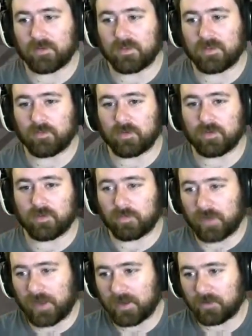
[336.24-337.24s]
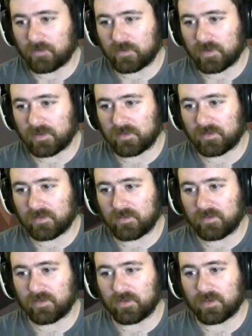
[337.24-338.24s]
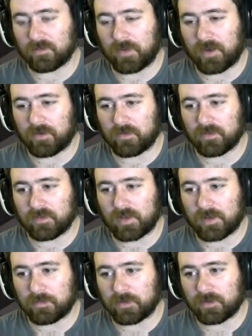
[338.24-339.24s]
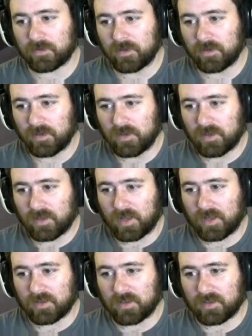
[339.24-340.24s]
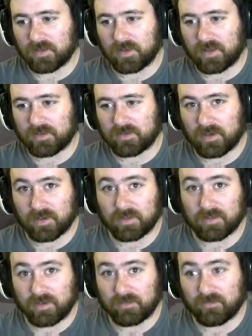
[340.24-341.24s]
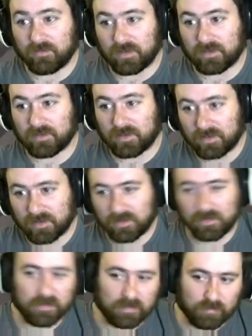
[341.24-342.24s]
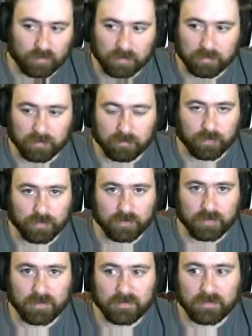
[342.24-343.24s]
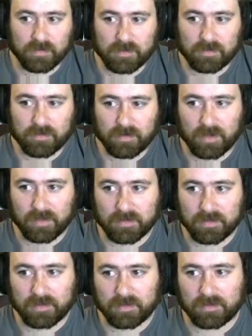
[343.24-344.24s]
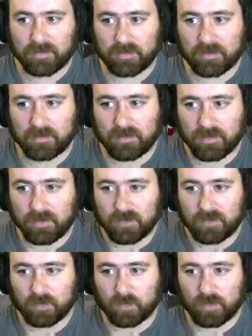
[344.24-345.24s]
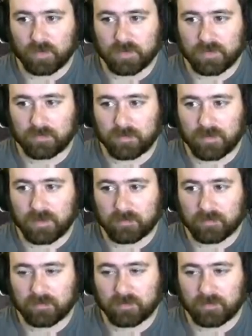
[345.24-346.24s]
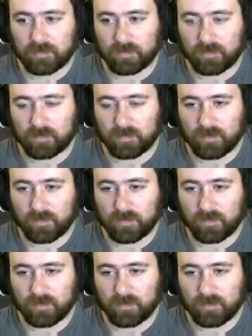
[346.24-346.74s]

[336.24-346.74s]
when you power it, you're gonna power this hopper, and then that's gonna let this dropper push it into there, and then you want to be able to